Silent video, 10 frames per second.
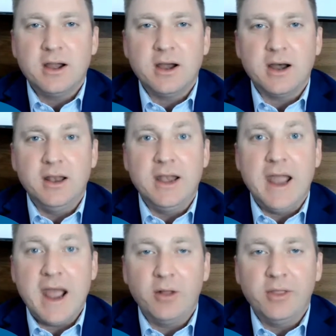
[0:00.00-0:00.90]

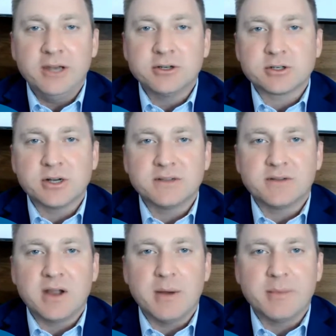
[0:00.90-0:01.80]
now that interest rates
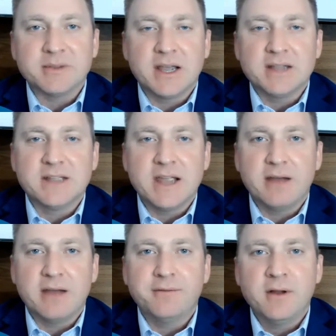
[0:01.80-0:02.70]
have come up as high as they
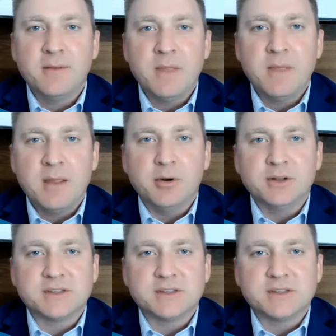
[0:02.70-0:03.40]
have. Well, let's